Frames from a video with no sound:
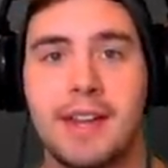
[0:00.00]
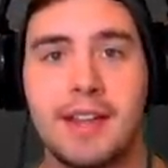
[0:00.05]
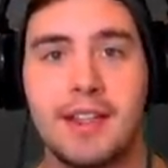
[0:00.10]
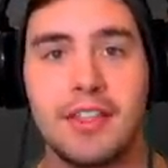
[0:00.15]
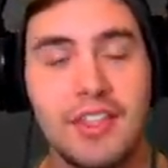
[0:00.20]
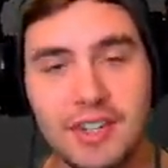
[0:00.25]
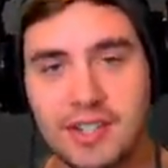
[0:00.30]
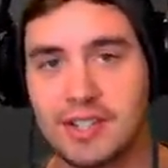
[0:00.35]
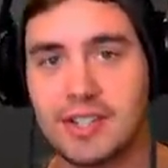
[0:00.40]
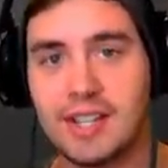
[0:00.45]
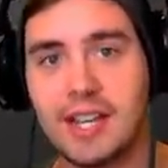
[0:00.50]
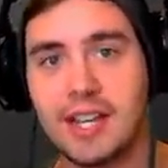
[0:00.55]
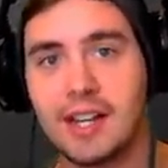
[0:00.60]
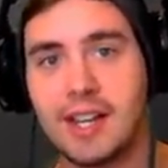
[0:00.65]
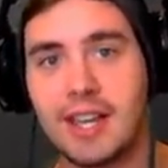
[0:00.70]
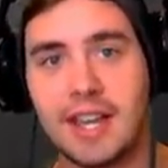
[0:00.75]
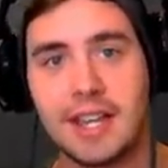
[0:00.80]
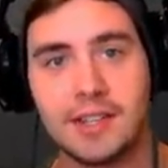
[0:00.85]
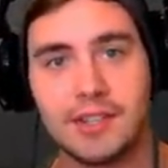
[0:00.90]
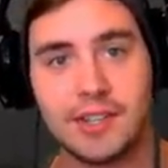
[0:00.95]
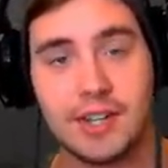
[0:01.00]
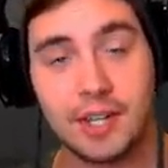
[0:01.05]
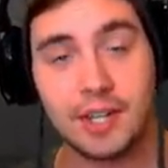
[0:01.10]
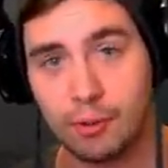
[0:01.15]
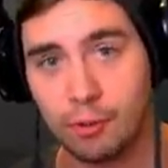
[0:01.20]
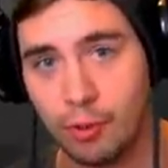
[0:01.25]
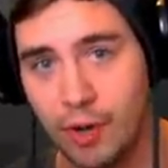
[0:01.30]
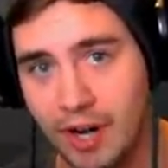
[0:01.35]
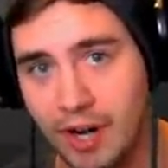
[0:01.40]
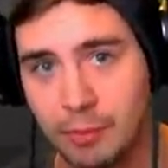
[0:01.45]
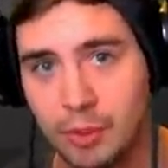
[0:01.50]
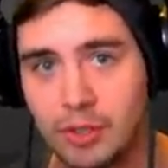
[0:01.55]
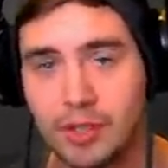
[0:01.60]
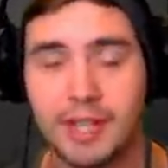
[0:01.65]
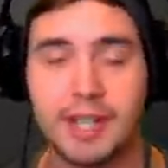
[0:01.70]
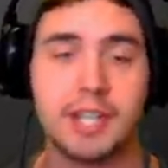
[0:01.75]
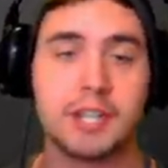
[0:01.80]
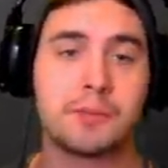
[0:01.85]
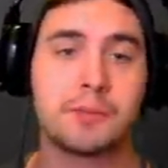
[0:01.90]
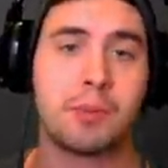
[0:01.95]
this thing is incredible.
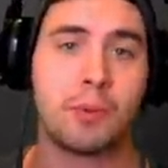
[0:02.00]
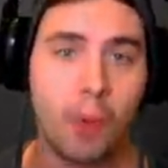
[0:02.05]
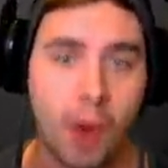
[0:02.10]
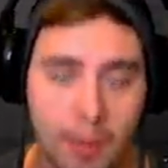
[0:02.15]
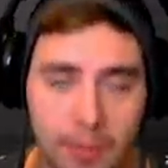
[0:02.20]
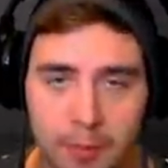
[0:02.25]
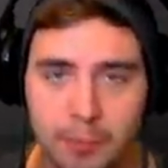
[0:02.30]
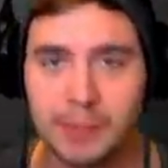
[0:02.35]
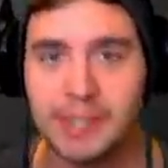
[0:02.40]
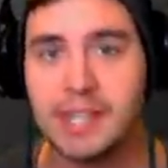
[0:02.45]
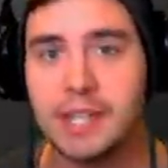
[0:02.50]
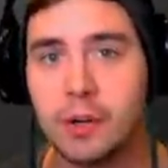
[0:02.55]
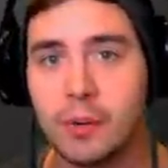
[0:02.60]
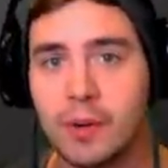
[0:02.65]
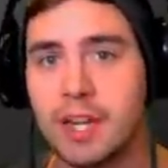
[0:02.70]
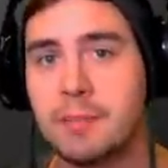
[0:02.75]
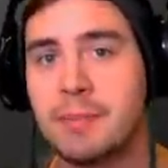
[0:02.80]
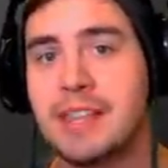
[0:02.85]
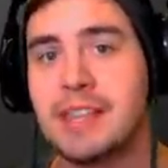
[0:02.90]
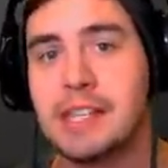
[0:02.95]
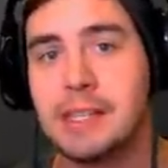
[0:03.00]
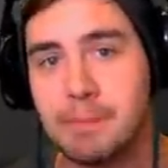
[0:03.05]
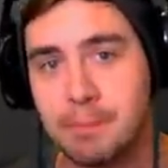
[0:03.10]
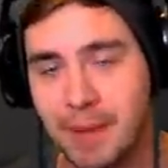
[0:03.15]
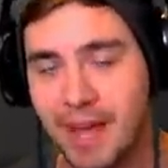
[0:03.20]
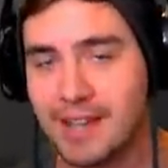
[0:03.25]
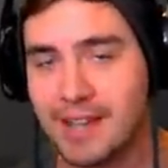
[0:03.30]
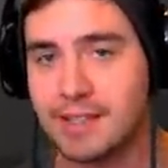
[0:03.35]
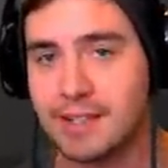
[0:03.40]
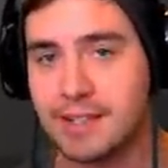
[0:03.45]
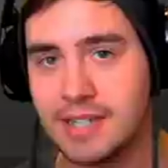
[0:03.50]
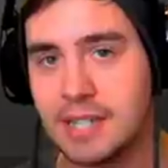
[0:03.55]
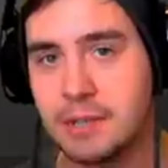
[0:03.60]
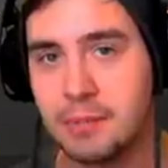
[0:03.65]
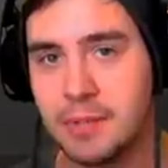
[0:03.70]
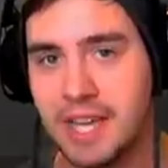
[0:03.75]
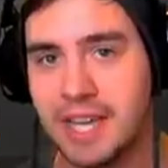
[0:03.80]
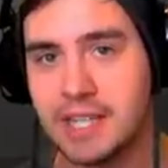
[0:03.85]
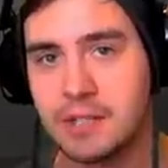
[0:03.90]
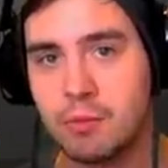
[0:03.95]
It is probably going to be the best
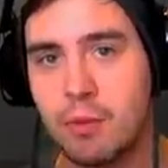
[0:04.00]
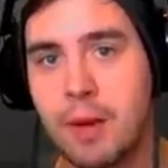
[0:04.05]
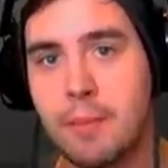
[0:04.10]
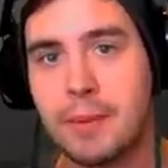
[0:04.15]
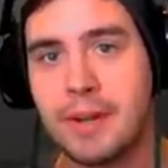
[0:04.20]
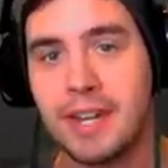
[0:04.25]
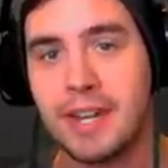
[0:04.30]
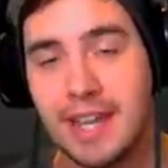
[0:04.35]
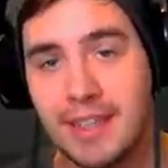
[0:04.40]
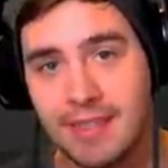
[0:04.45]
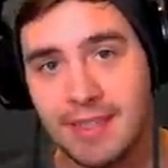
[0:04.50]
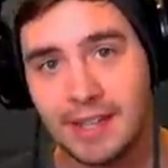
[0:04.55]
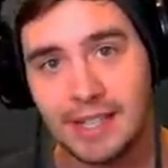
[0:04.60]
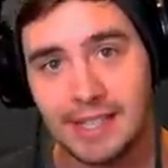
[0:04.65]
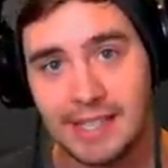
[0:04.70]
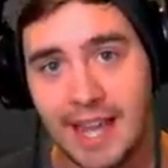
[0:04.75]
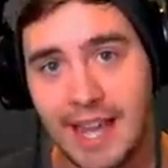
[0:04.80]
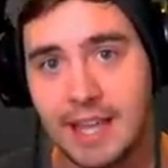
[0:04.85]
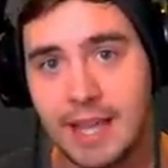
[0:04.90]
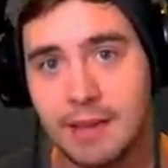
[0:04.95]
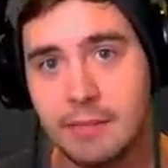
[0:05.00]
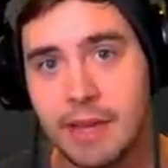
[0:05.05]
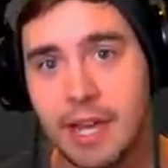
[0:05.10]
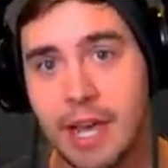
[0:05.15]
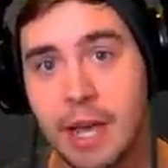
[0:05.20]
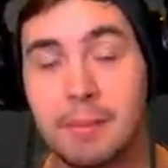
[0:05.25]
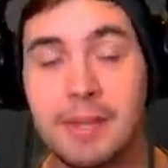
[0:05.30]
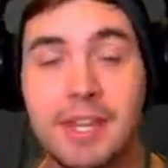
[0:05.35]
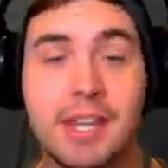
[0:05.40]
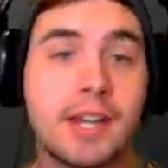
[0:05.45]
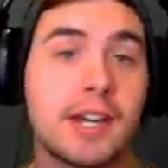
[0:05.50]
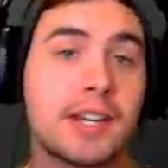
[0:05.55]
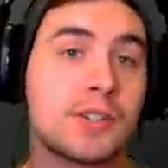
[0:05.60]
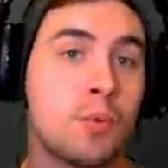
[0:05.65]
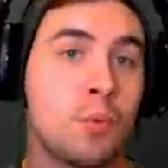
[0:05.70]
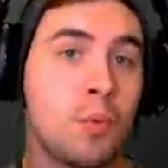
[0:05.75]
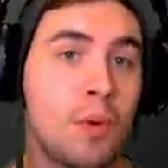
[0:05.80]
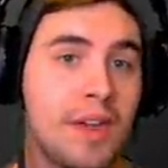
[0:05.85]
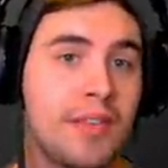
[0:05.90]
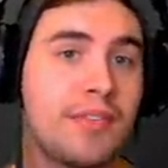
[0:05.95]
DPS weapon in the game because
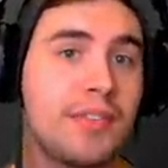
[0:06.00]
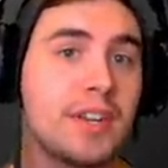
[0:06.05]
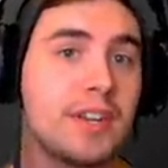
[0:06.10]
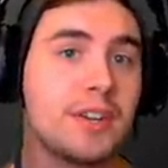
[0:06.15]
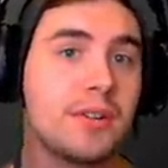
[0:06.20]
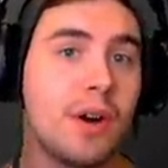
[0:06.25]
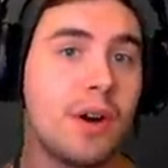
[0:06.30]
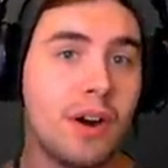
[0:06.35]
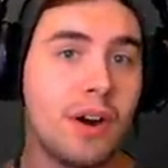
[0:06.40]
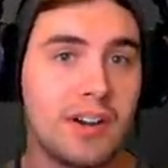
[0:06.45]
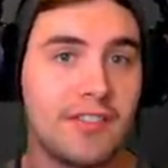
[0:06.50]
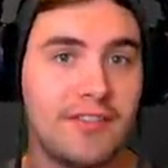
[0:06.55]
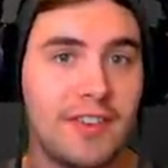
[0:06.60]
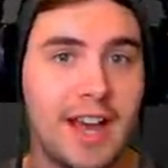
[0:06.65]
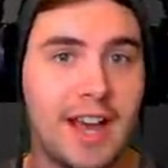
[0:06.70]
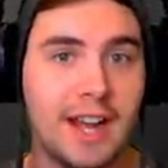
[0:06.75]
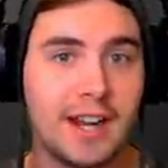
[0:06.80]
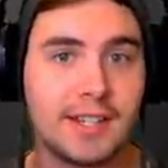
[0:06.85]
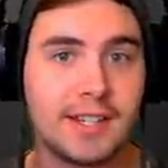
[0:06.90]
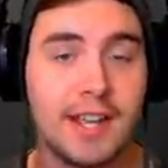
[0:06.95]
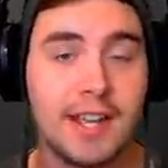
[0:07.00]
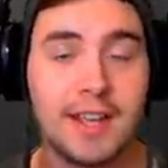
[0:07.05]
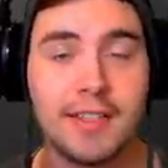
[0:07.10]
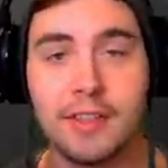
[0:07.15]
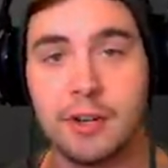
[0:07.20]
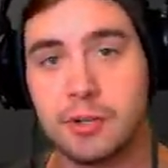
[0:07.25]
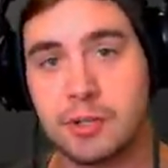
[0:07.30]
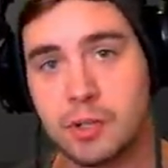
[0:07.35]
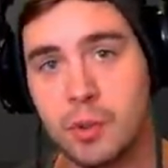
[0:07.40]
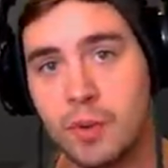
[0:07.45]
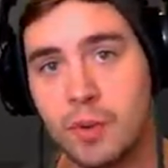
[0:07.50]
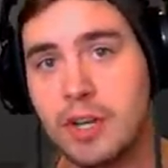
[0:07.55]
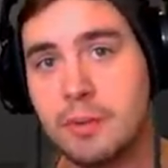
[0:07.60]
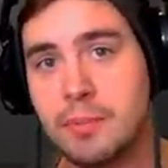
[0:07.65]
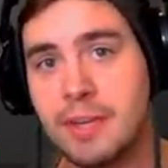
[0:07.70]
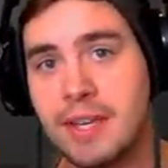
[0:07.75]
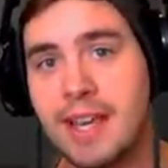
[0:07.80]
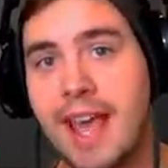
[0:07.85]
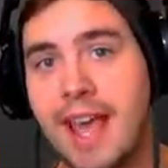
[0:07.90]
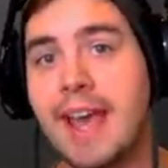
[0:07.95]
with the new artifact, there's going to
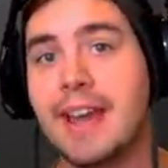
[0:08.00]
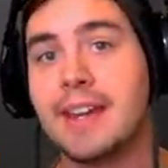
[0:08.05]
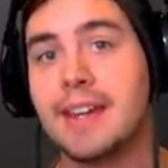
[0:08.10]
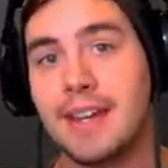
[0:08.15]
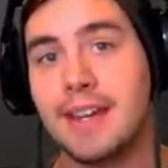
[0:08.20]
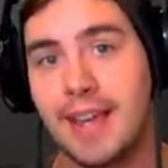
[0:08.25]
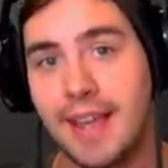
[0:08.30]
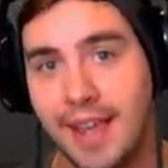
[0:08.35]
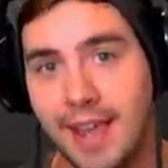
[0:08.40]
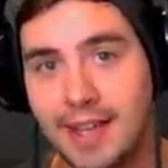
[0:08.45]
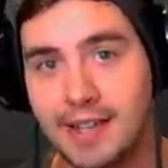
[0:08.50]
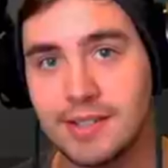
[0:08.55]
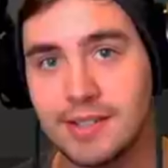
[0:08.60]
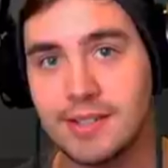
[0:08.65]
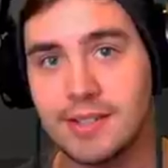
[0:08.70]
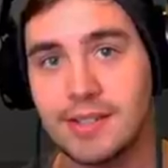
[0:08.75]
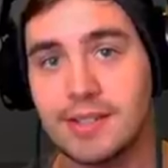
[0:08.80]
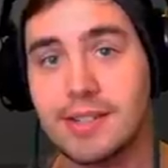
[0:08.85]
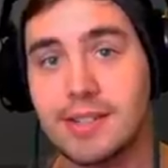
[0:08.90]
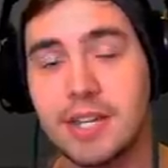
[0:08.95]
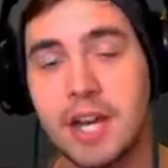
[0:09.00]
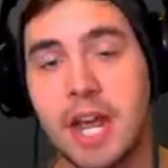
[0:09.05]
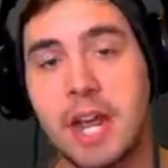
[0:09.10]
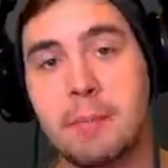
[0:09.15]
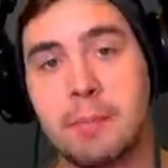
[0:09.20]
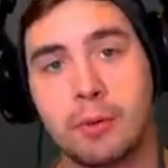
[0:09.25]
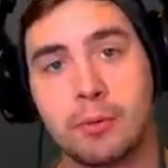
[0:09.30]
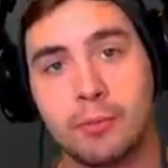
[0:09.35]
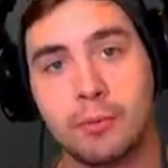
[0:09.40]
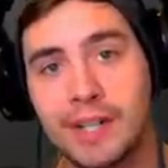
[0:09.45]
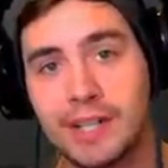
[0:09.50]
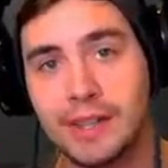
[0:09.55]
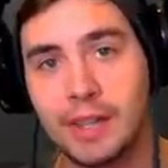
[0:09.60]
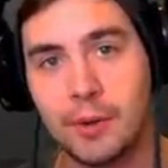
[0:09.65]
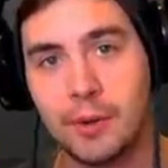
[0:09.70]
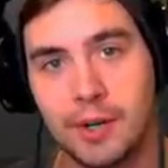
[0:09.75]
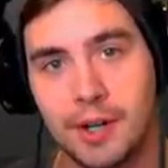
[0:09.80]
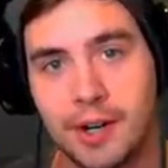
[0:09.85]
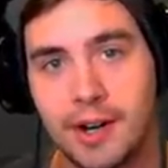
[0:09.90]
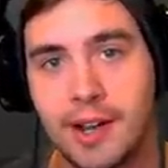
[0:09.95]
be an enhanced sniper
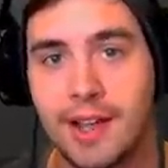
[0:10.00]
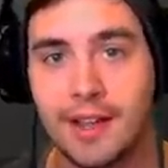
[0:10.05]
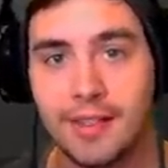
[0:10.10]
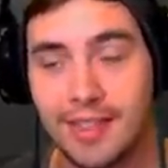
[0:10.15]
reloader.